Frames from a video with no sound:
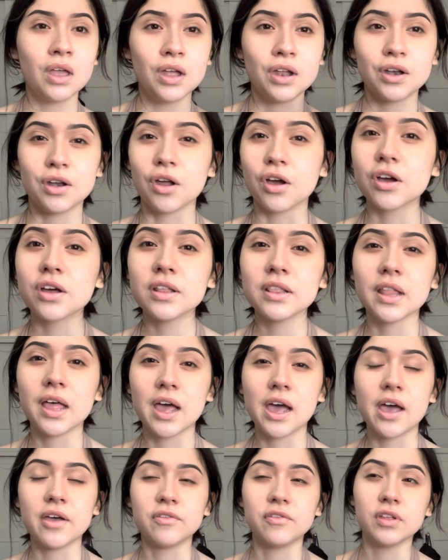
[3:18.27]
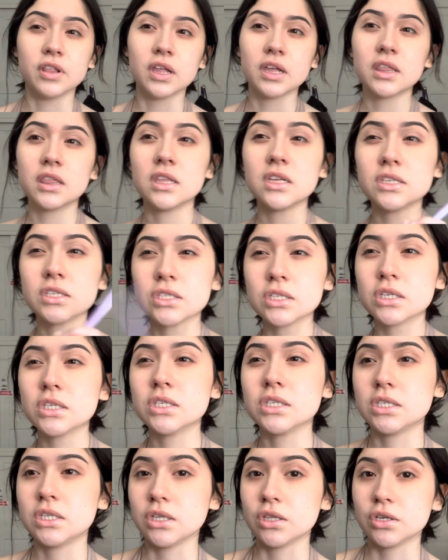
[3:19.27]
Not gonna lie, I feel like this
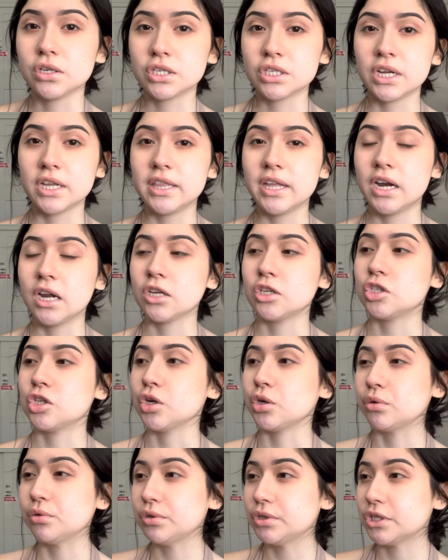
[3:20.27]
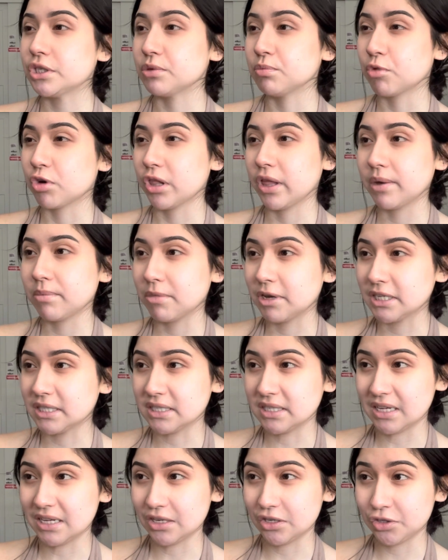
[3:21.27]
concealer shade that I chose is more like my
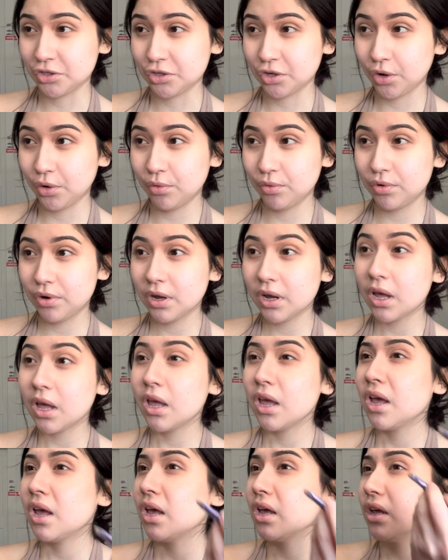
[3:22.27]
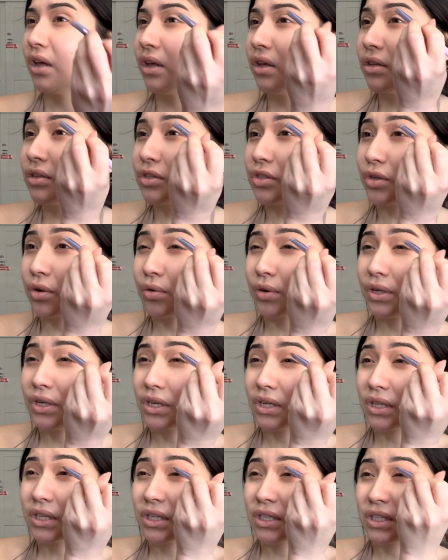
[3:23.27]
skin tone, so
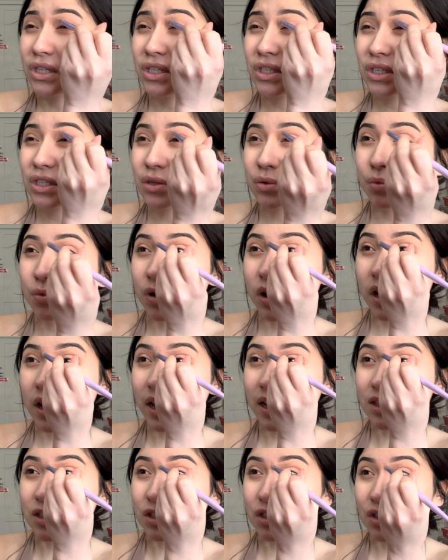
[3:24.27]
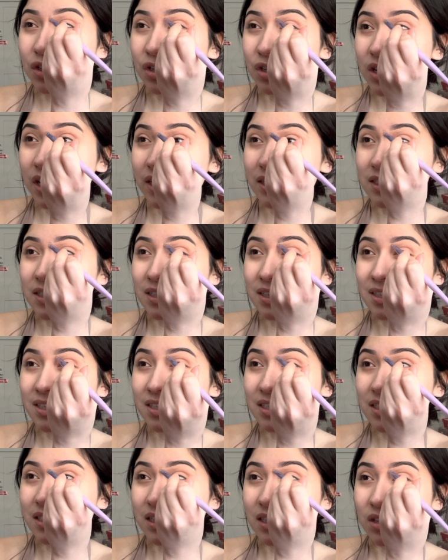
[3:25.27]
it doesn't work as good as a
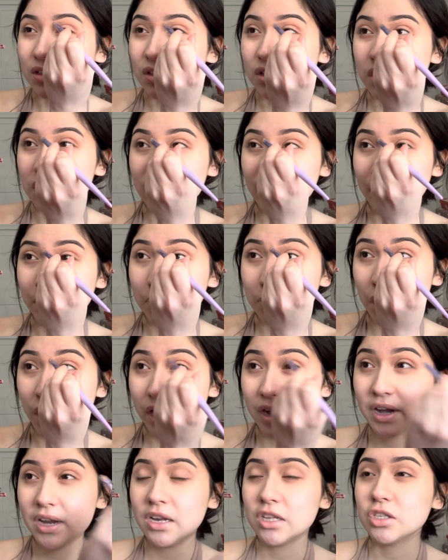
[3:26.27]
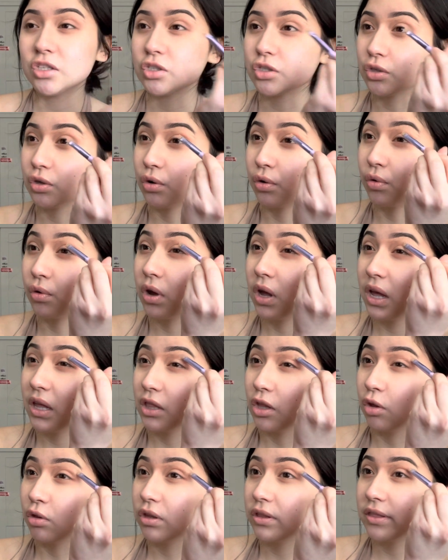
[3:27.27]
concealer like brightening. So the
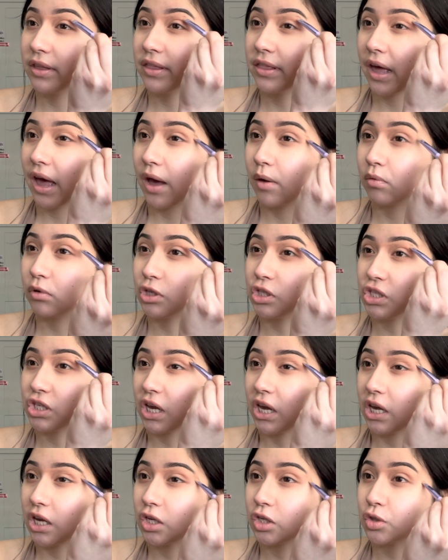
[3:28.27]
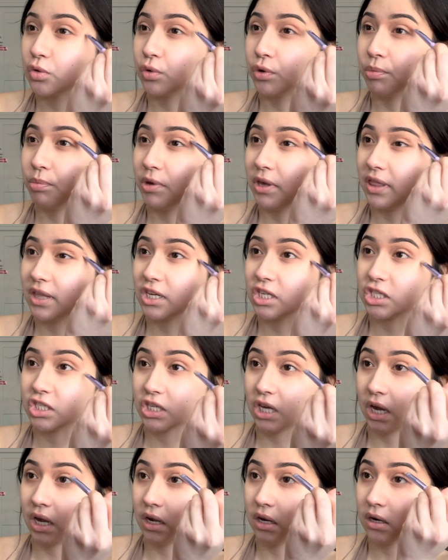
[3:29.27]
only thing that I would change would be the
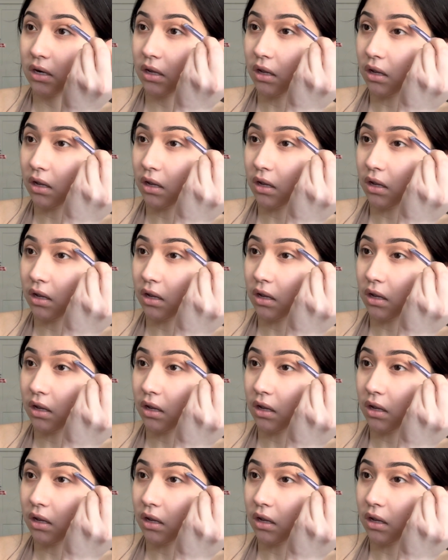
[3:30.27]
shade.